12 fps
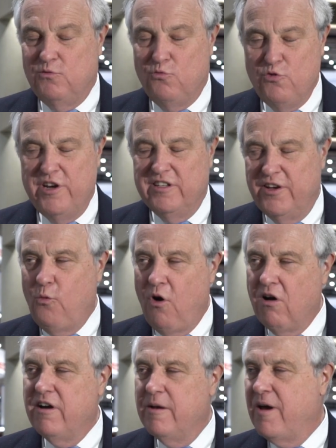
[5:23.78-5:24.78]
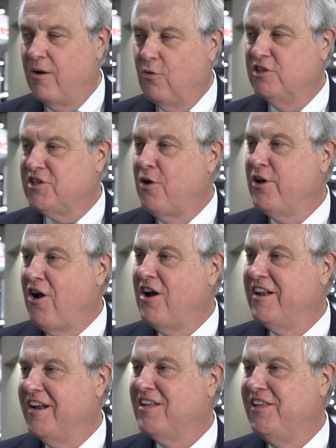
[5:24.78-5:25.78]
really worry about what's going on
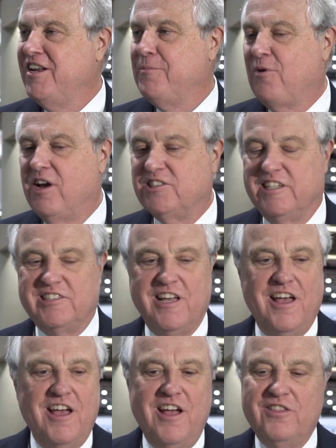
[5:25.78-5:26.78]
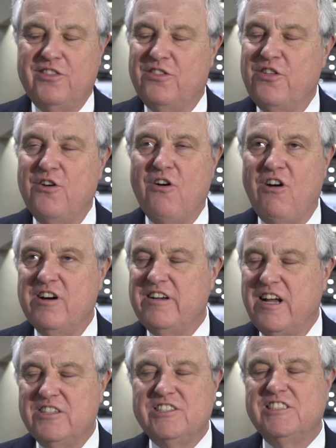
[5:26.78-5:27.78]
in the cleaning process, there are
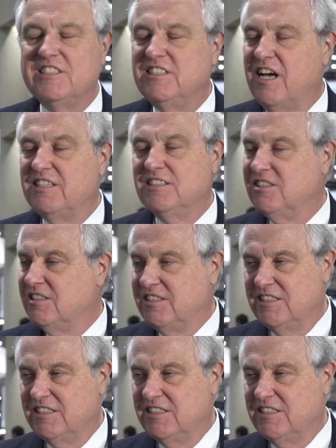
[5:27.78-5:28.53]
dozens and dozens.